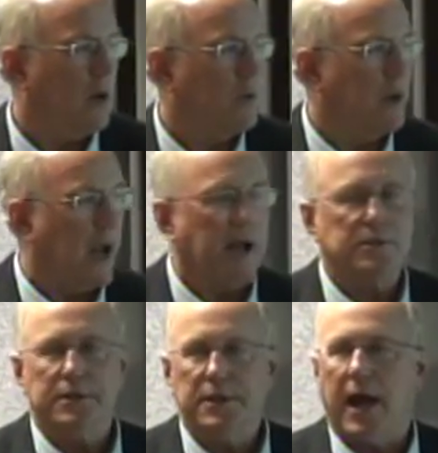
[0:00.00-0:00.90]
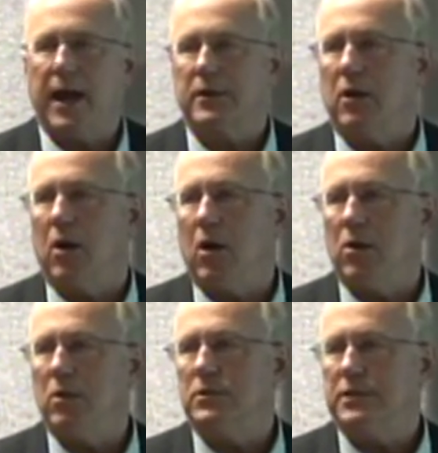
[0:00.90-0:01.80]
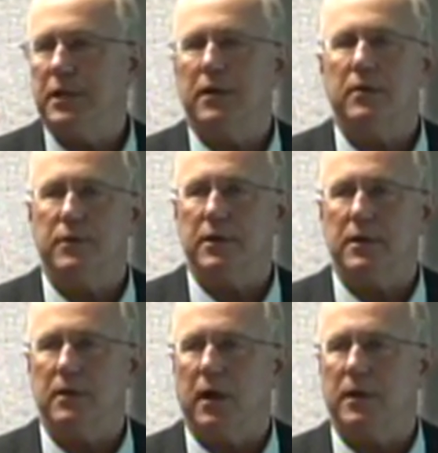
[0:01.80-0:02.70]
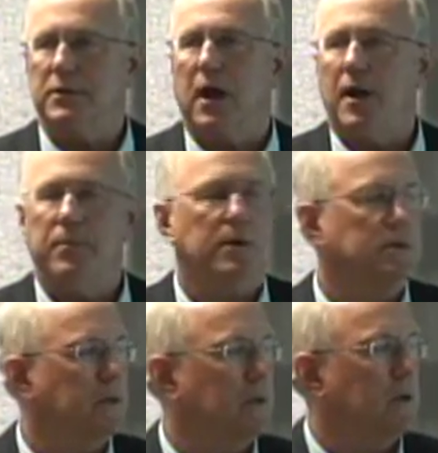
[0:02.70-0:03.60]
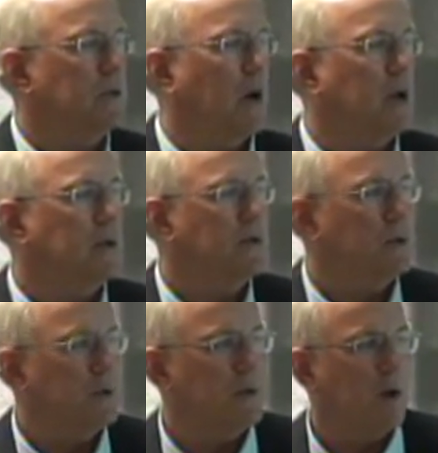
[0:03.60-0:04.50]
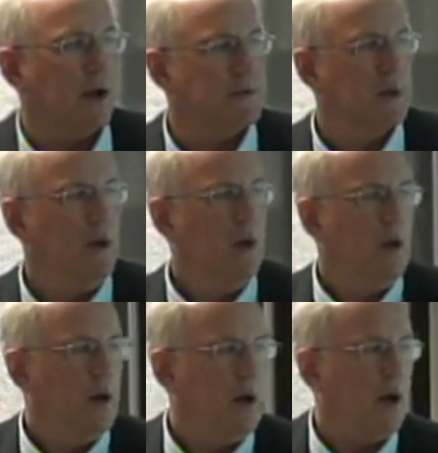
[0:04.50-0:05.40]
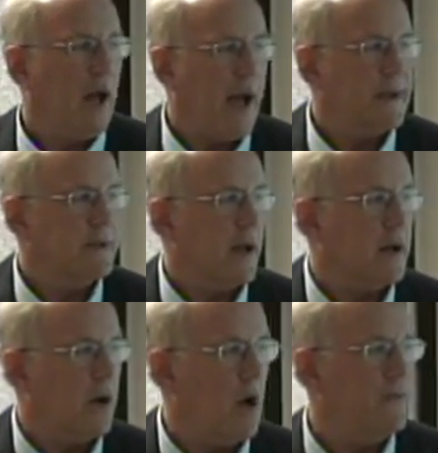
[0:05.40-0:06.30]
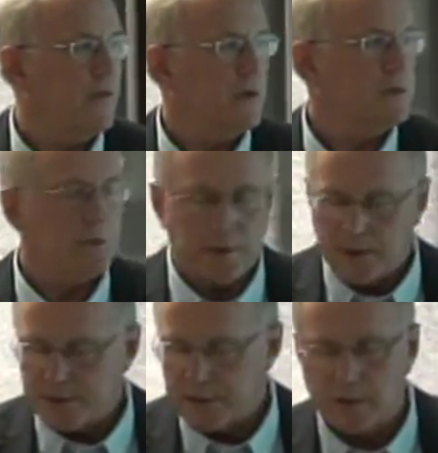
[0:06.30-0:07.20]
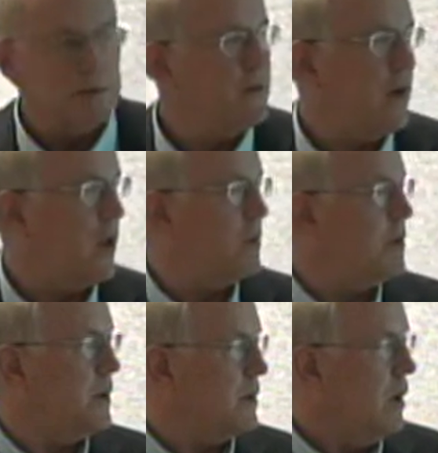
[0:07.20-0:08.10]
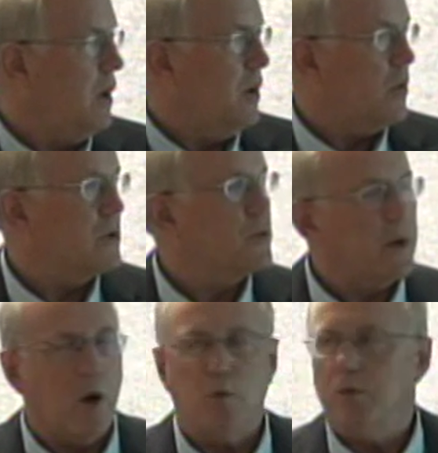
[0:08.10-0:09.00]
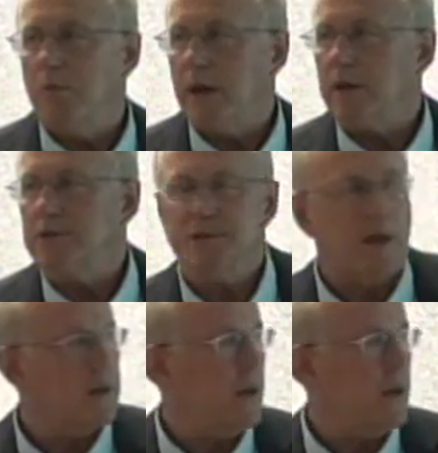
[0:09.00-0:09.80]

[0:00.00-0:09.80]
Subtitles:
we actually tagged all 10 of the topics that they're trying to address at that conference within a single development, which we hope will make us stand